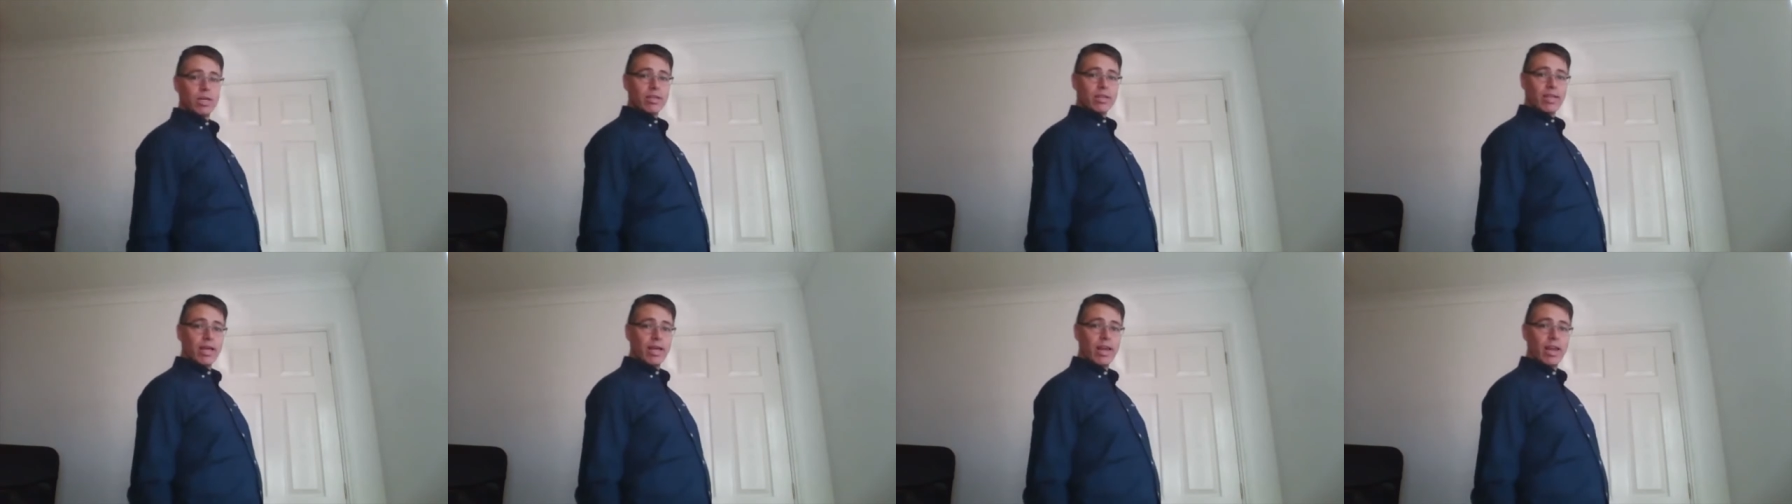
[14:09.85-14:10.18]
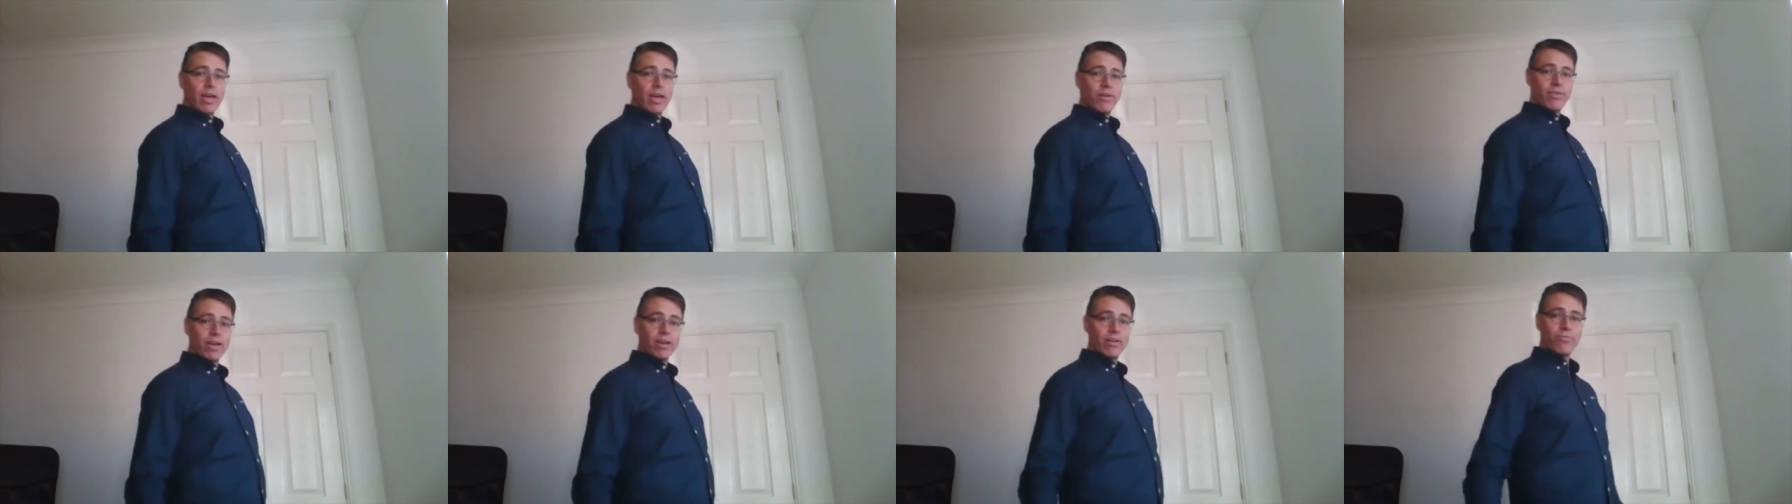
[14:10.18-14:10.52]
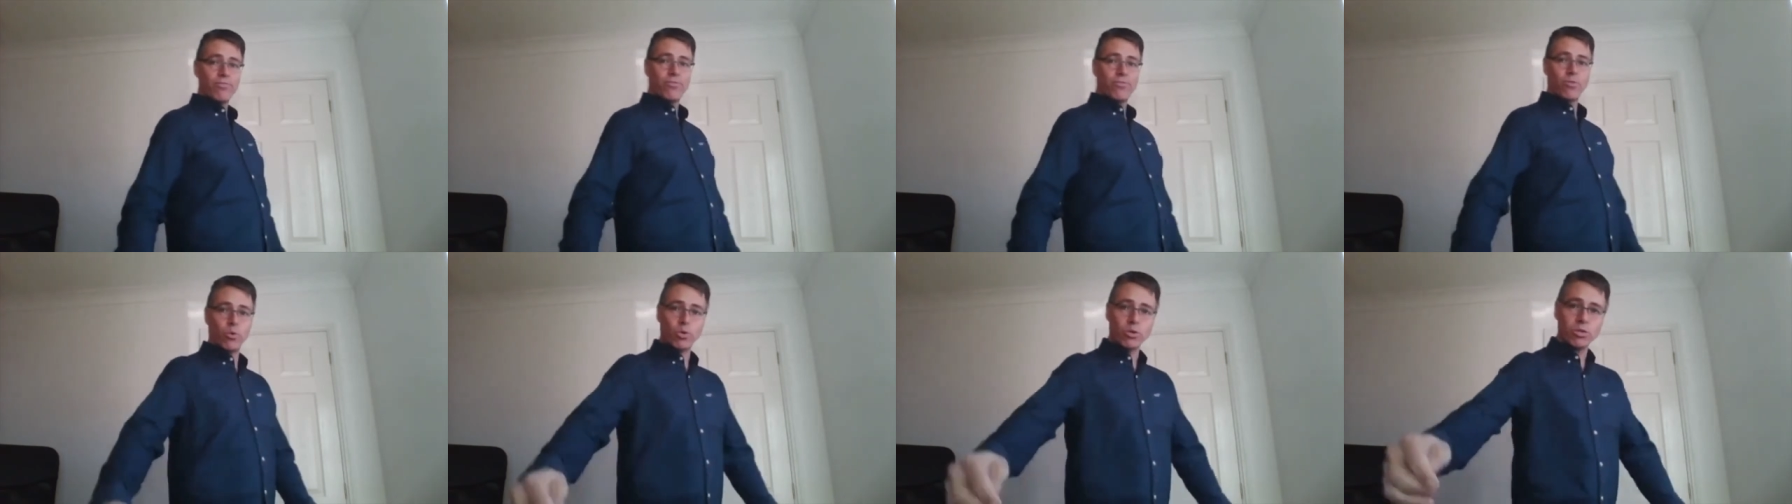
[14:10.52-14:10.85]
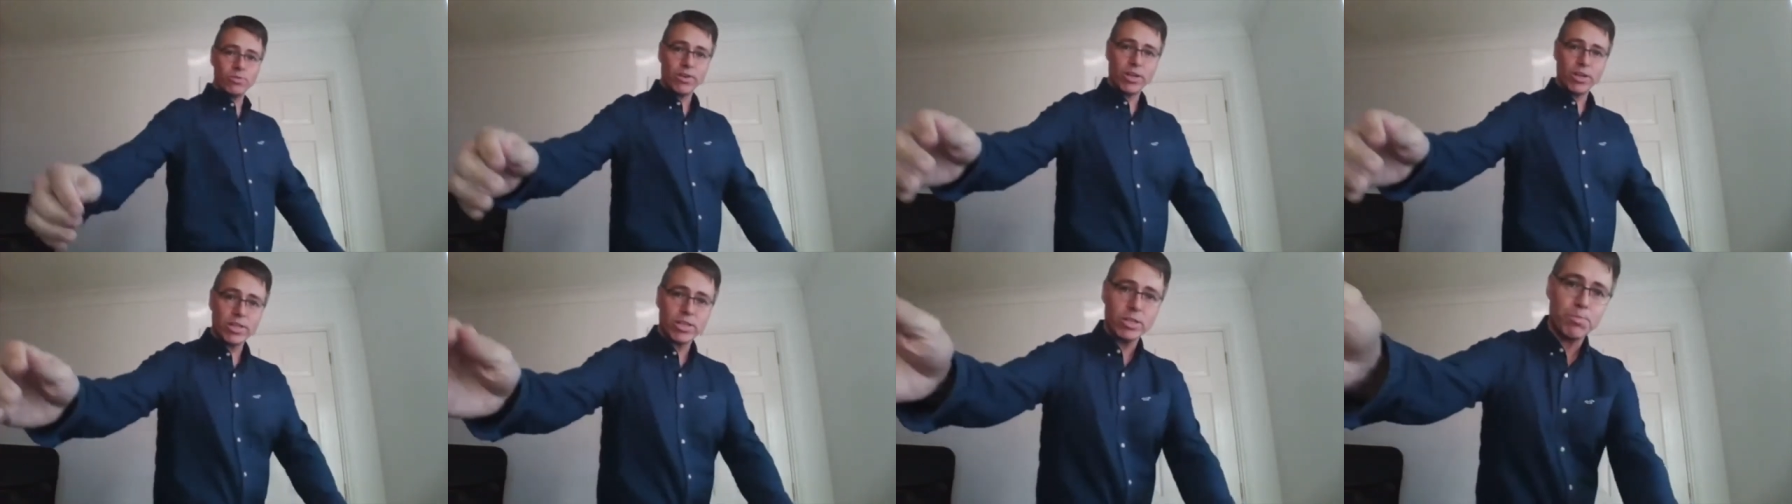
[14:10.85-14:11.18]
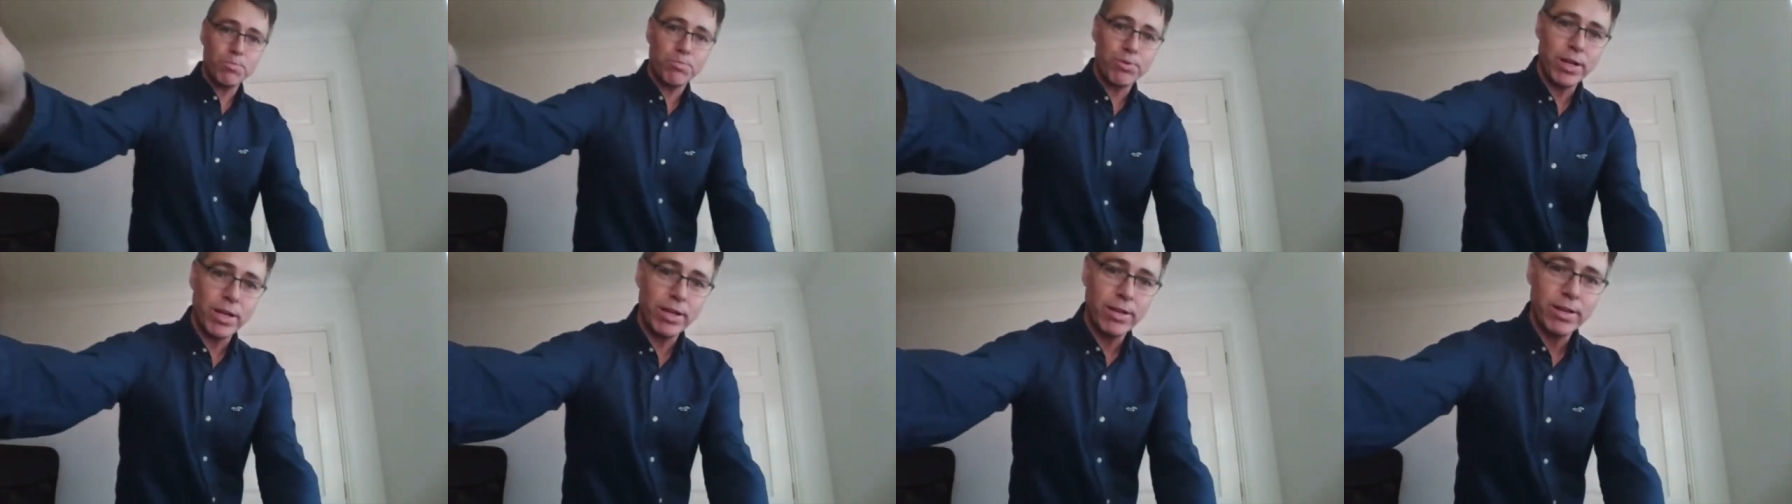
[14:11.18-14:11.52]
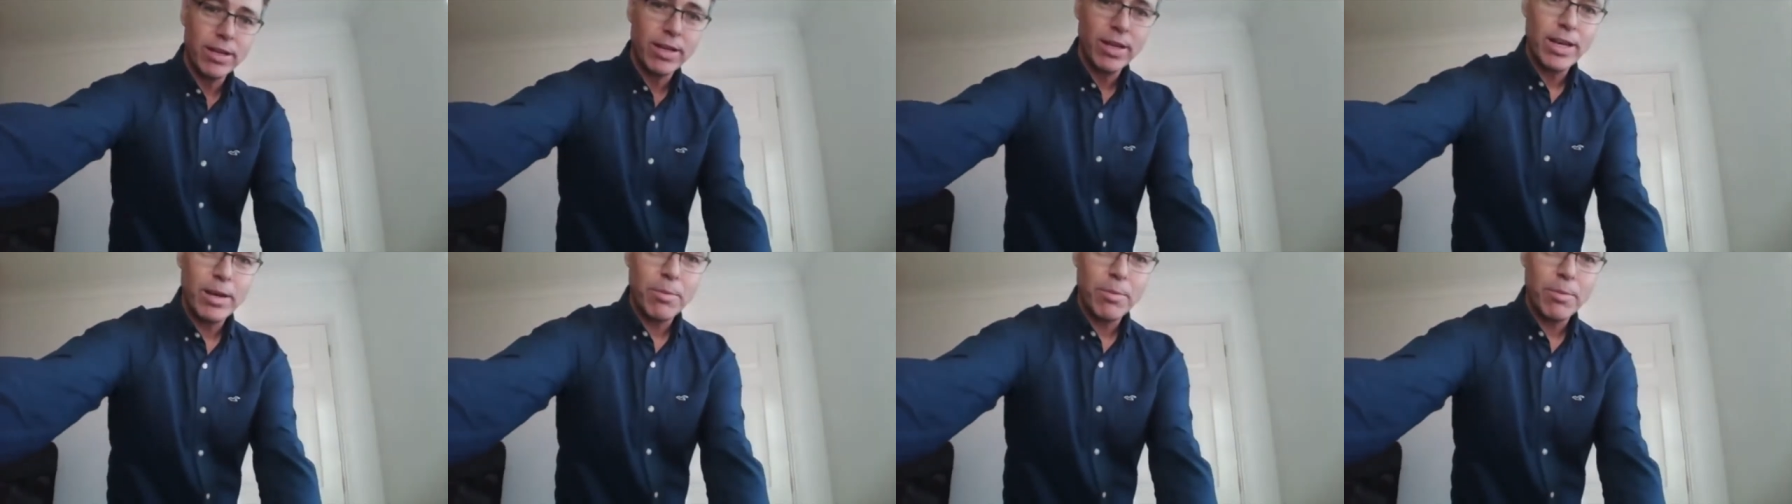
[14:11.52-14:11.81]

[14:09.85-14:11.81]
their left leg forward. So I just bring, I'm